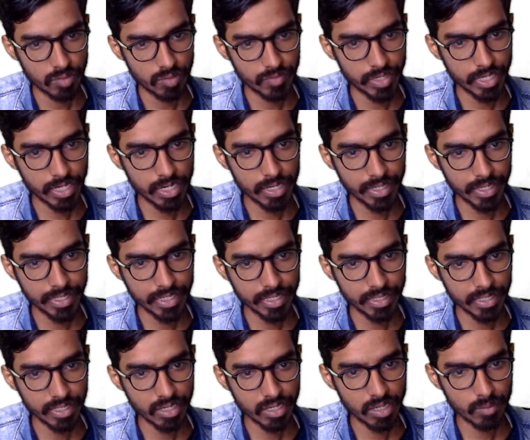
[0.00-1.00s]
Cannot take
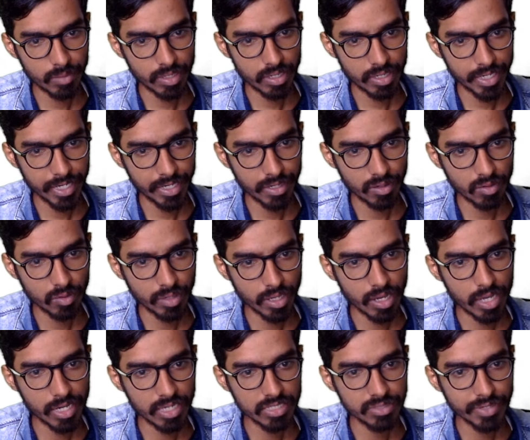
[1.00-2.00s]
anything common, right?
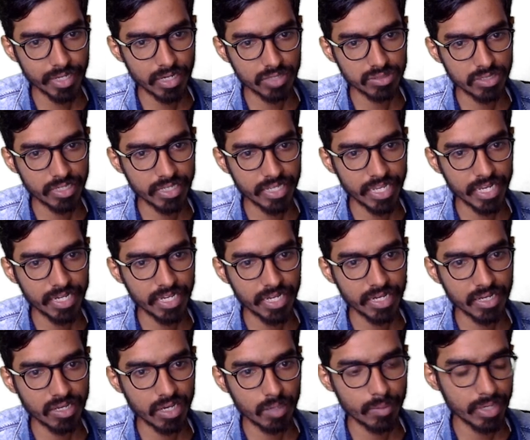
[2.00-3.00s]
Or else we can also take 18
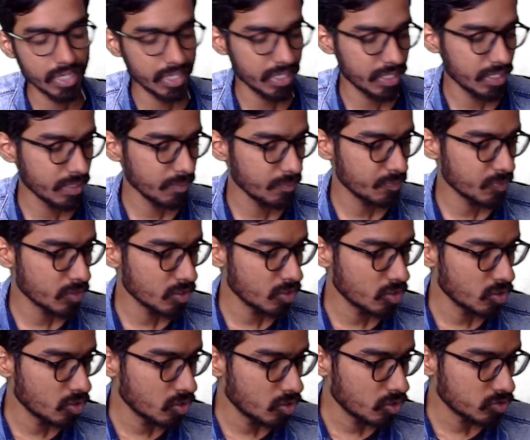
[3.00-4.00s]
common here.
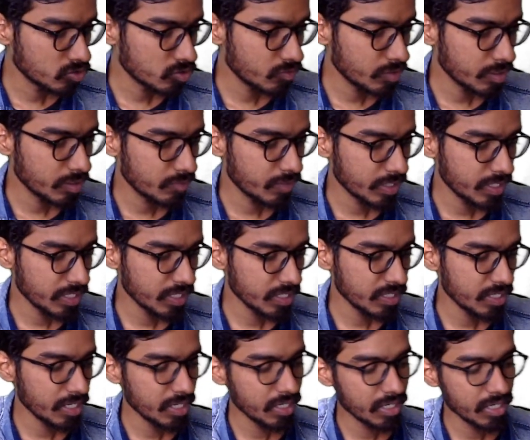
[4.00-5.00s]
So if we take
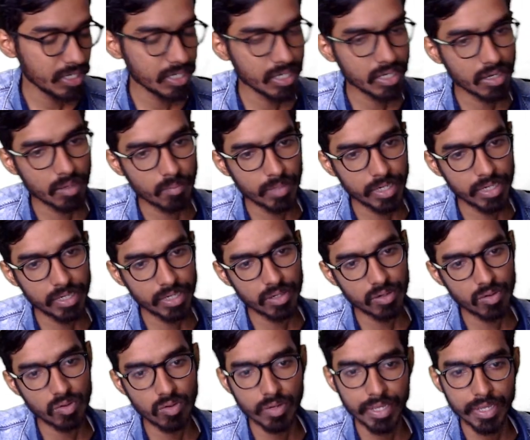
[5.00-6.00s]
18 common,
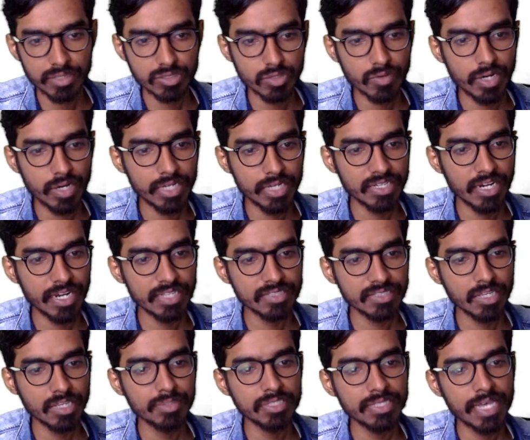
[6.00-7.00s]
okay. So let us
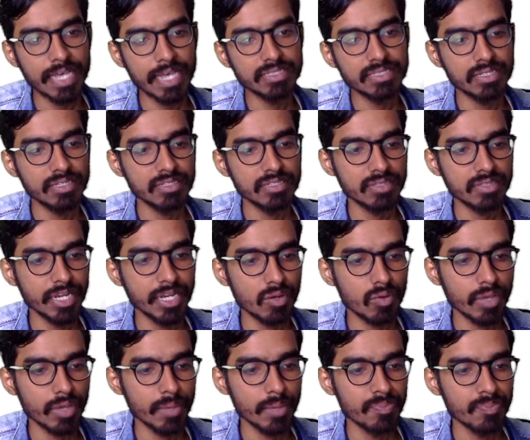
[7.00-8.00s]
keep this as it is, right?
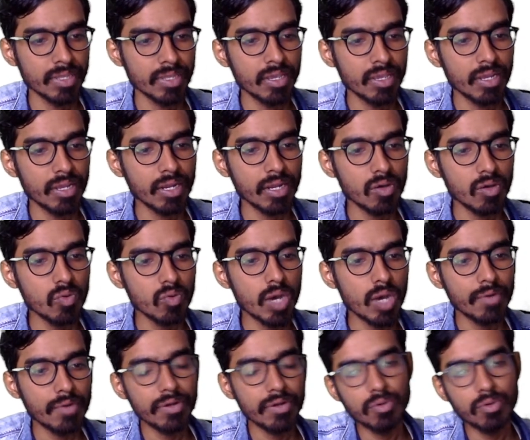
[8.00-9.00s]
Okay. Now
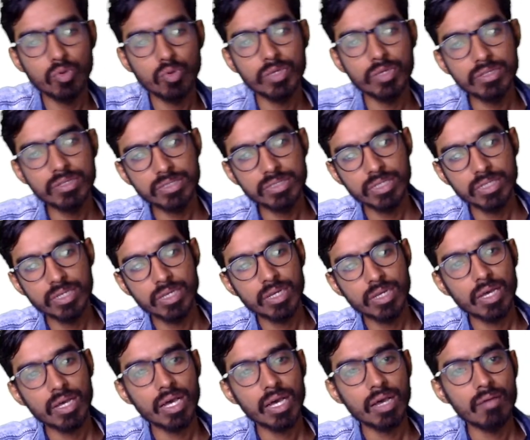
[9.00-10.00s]
what we'll do is
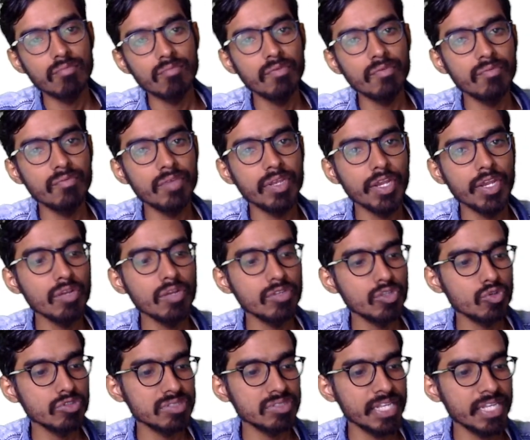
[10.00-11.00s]
we need to
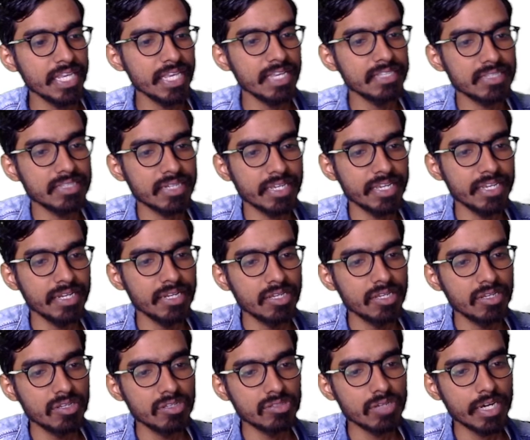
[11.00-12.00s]
choose ds, right?
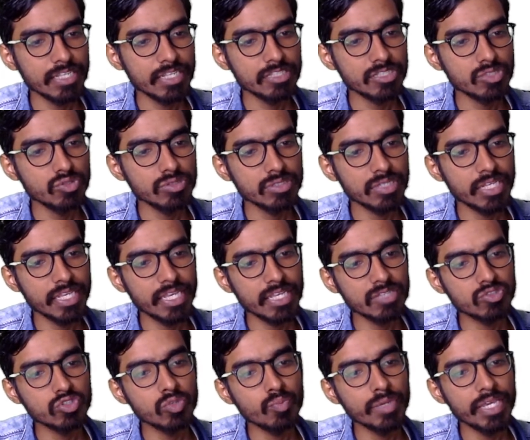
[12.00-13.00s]
So let us choose ds
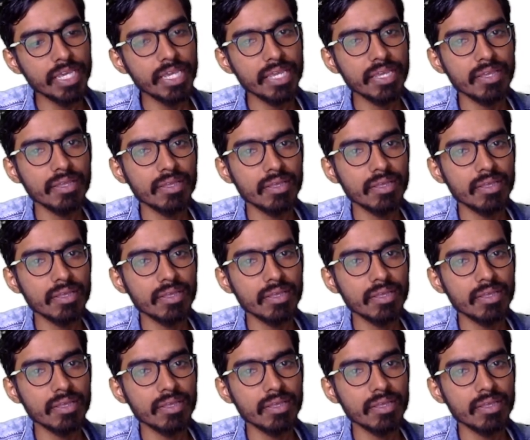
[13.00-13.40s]
to be